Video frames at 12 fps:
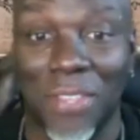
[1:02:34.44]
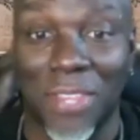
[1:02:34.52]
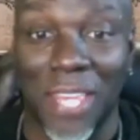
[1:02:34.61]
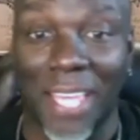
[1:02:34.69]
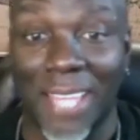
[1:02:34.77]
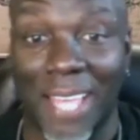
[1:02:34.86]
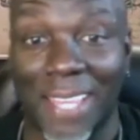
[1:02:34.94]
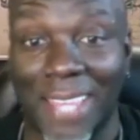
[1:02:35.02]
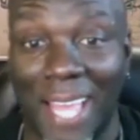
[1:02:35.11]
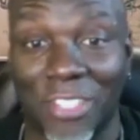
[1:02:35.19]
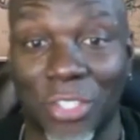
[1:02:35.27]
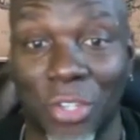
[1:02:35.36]
think that
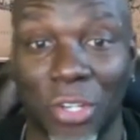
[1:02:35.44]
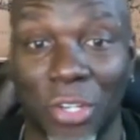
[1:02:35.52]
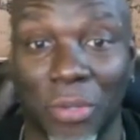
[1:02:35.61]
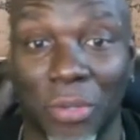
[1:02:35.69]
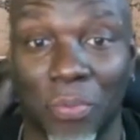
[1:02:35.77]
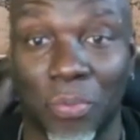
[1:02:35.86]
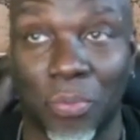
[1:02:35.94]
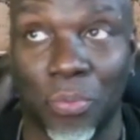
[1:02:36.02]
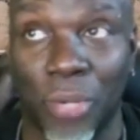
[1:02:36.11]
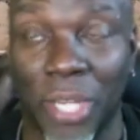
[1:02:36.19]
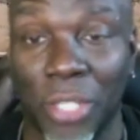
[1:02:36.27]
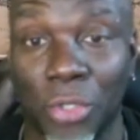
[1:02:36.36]
that's gonna
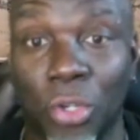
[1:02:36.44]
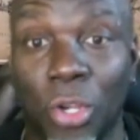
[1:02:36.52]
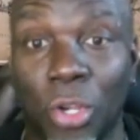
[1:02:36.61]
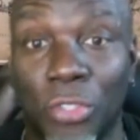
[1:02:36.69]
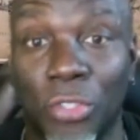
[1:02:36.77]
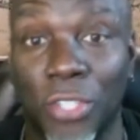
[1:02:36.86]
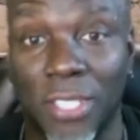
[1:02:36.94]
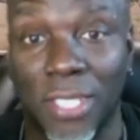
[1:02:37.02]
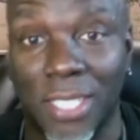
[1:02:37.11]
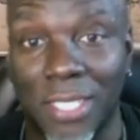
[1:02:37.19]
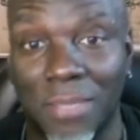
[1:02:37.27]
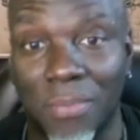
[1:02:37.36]
bring you closer to
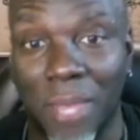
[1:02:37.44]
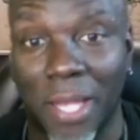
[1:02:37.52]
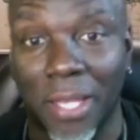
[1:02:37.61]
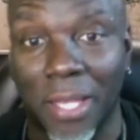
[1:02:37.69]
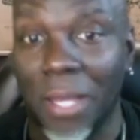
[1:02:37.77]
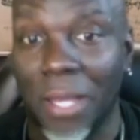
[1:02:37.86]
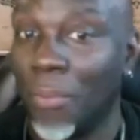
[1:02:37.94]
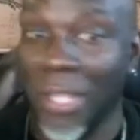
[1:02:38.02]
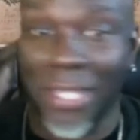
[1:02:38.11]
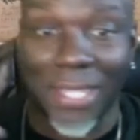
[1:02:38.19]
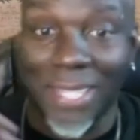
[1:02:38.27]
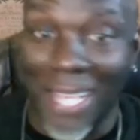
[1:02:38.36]
these men,
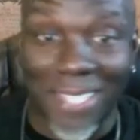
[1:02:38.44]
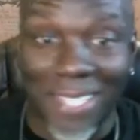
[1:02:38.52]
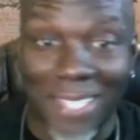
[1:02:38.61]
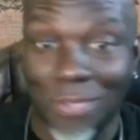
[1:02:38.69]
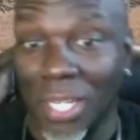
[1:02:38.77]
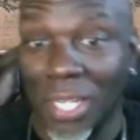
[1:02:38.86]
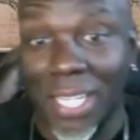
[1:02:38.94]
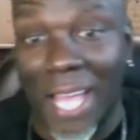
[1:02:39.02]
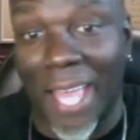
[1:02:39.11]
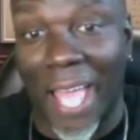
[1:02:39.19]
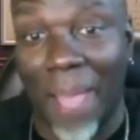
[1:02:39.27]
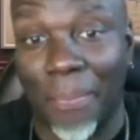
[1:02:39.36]
but that's really
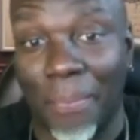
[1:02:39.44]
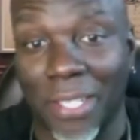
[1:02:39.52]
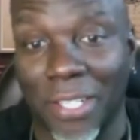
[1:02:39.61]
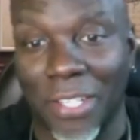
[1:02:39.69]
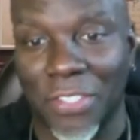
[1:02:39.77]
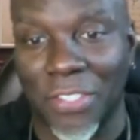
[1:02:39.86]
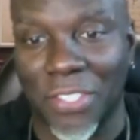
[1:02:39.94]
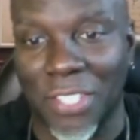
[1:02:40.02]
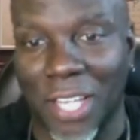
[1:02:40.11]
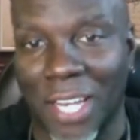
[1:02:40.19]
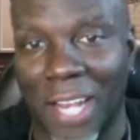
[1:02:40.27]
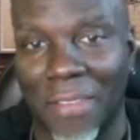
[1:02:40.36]
not happening because
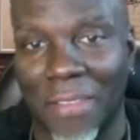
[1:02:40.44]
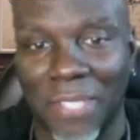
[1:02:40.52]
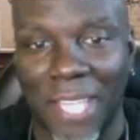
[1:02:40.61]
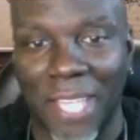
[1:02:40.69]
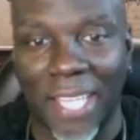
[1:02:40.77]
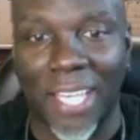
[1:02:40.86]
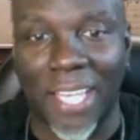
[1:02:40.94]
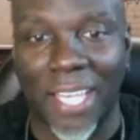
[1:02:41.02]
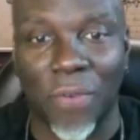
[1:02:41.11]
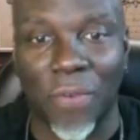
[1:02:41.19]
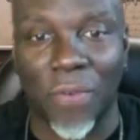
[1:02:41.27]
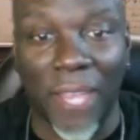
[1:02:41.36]
a lot of them take it as
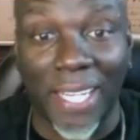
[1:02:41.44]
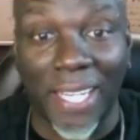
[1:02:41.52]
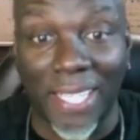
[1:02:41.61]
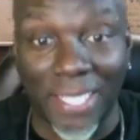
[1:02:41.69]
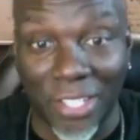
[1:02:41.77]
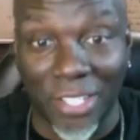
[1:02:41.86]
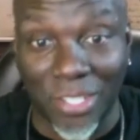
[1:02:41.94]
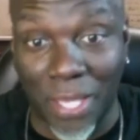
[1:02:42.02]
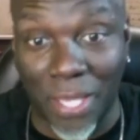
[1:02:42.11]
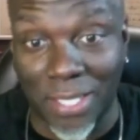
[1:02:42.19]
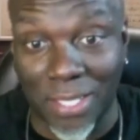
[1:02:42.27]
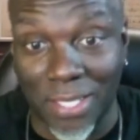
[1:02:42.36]
you're invading their
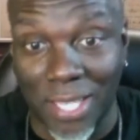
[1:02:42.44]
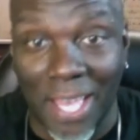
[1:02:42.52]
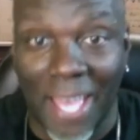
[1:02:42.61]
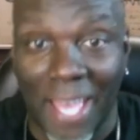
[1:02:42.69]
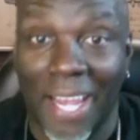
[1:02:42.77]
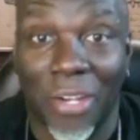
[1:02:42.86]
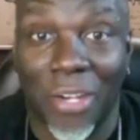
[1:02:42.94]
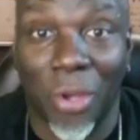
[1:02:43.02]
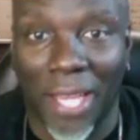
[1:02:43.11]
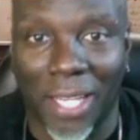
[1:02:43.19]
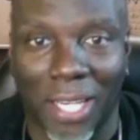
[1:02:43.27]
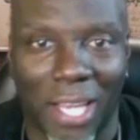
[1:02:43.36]
spaces. And I know,
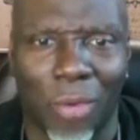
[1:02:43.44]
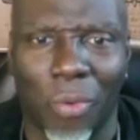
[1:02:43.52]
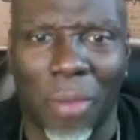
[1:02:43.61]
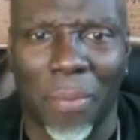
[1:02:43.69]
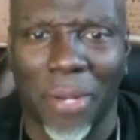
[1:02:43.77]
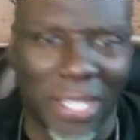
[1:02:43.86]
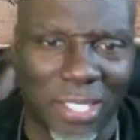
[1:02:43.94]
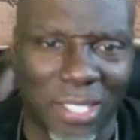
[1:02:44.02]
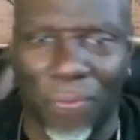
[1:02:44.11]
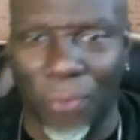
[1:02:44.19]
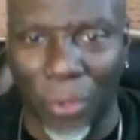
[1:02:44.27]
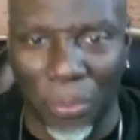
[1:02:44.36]
like a lot of women are into
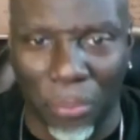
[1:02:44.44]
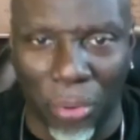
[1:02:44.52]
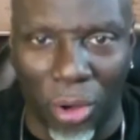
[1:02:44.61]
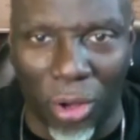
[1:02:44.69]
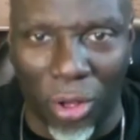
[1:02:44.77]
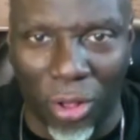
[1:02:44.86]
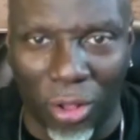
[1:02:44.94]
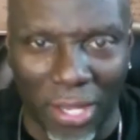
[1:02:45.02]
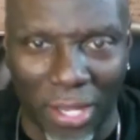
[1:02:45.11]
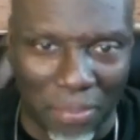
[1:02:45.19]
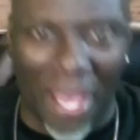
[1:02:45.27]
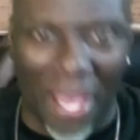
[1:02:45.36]
football
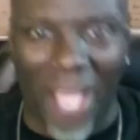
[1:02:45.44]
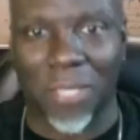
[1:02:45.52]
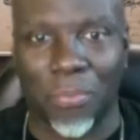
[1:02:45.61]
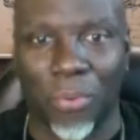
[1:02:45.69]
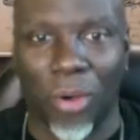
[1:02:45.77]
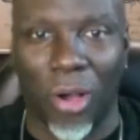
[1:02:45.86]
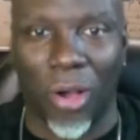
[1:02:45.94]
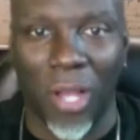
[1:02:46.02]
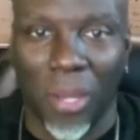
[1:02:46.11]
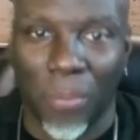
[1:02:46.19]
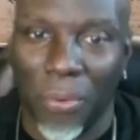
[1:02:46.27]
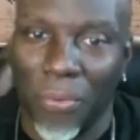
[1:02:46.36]
and basketball,
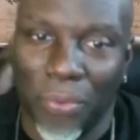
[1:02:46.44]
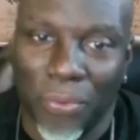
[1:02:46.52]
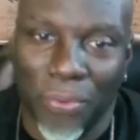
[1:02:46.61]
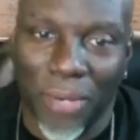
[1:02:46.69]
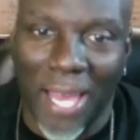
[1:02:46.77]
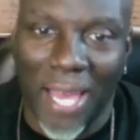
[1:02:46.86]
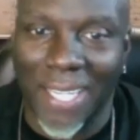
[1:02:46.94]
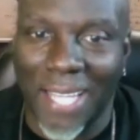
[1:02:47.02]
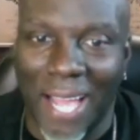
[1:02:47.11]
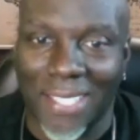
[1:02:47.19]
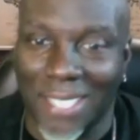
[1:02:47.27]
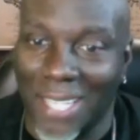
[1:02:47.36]
but for a lot of
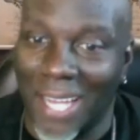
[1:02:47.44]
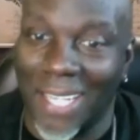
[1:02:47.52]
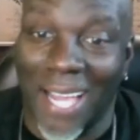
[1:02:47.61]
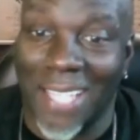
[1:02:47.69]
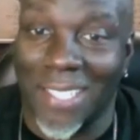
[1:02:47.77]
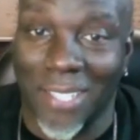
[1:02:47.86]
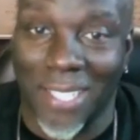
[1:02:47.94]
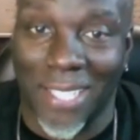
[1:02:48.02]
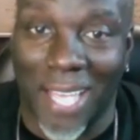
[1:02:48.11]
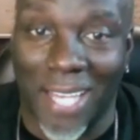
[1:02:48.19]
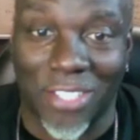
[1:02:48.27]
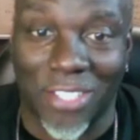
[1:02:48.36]
guys, a lot of guys look at
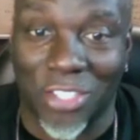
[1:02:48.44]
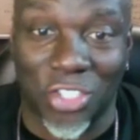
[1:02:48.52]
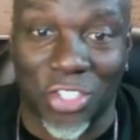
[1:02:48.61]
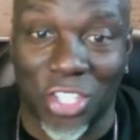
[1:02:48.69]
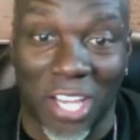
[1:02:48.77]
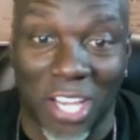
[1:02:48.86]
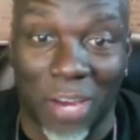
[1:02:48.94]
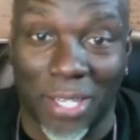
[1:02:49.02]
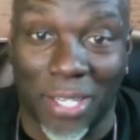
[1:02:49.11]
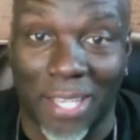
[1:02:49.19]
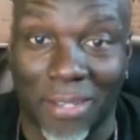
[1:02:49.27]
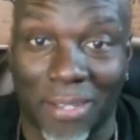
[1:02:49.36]
that as just generic.
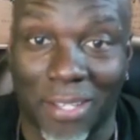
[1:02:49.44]
Like